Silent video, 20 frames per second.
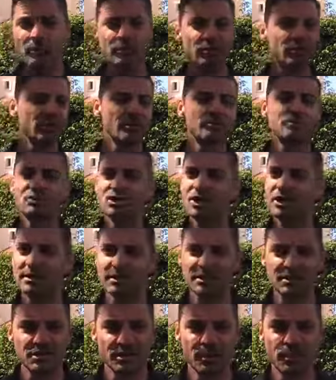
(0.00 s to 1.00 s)
some
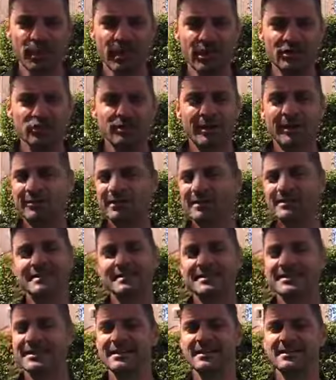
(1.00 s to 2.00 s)
journey somewhere, traveling
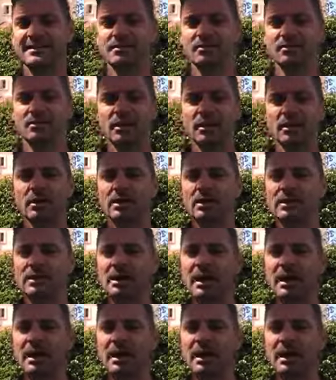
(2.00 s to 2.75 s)
to see something,